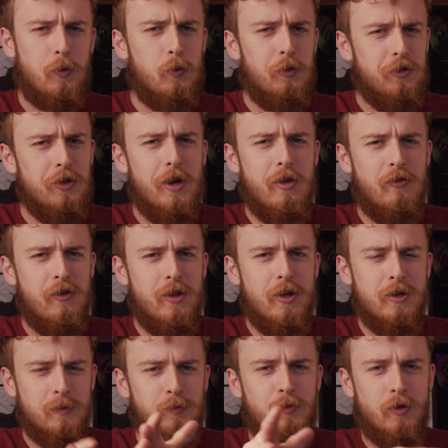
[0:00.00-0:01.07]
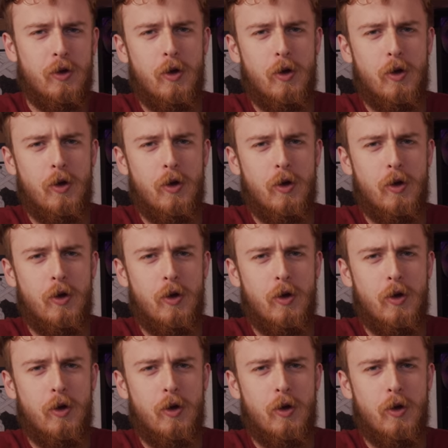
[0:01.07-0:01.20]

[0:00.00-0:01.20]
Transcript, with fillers: Well, in today's video,